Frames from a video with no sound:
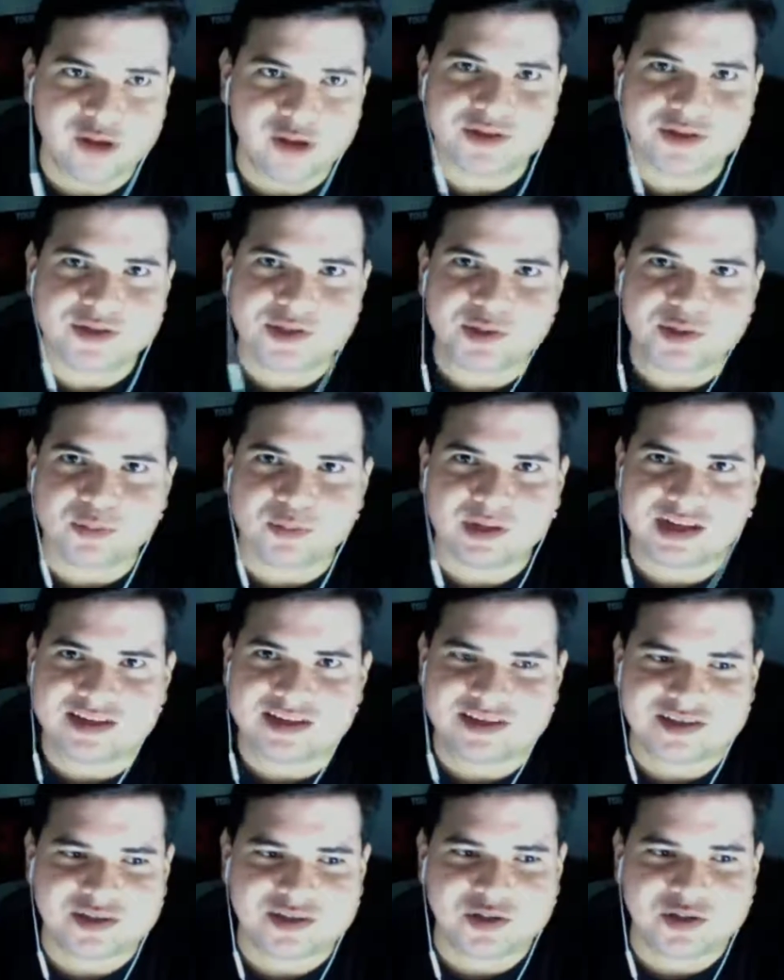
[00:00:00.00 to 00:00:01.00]
too, because
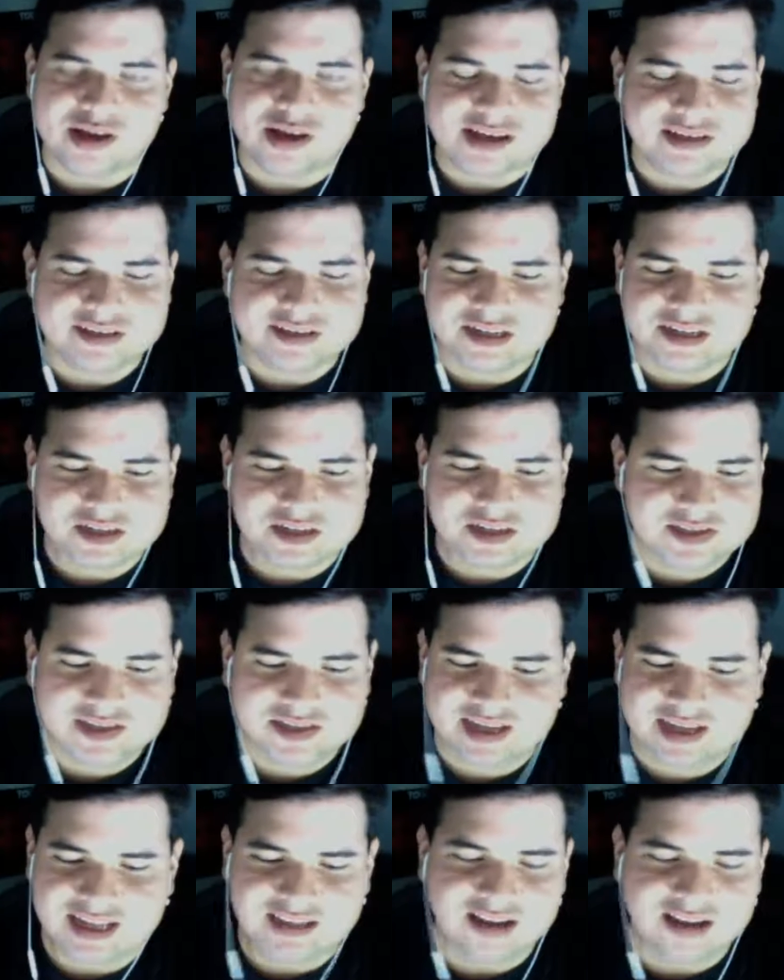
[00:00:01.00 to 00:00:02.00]
it's so easy to just
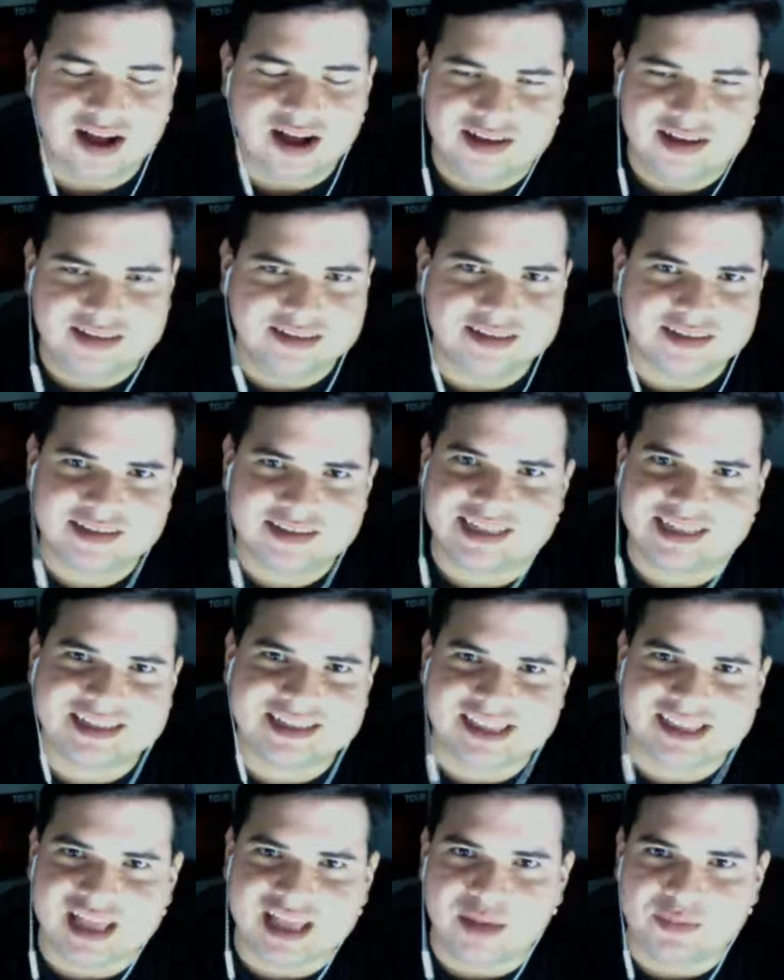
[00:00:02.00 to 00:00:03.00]
get lost listening to
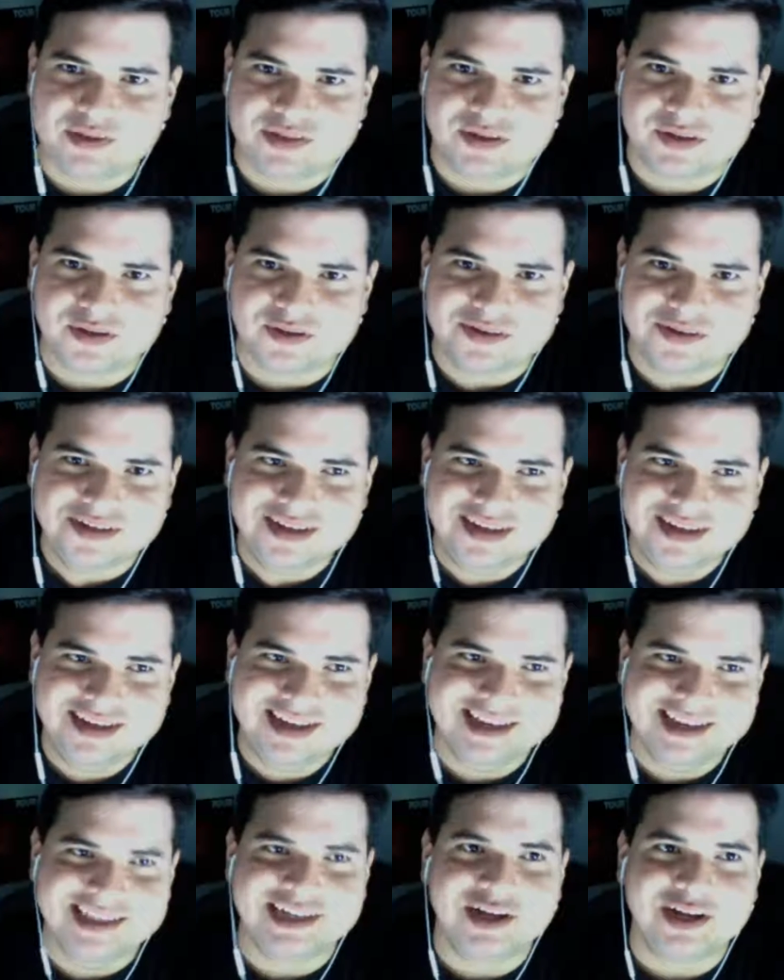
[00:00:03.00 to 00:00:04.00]
the episode
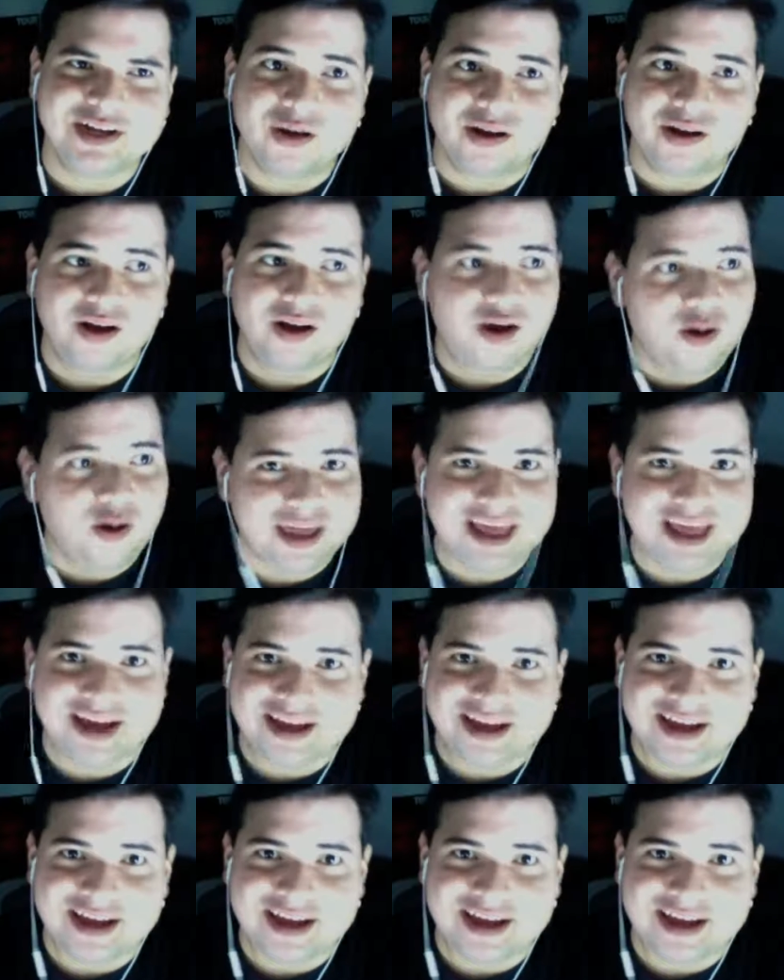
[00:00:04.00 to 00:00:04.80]
and then going, oh, yeah,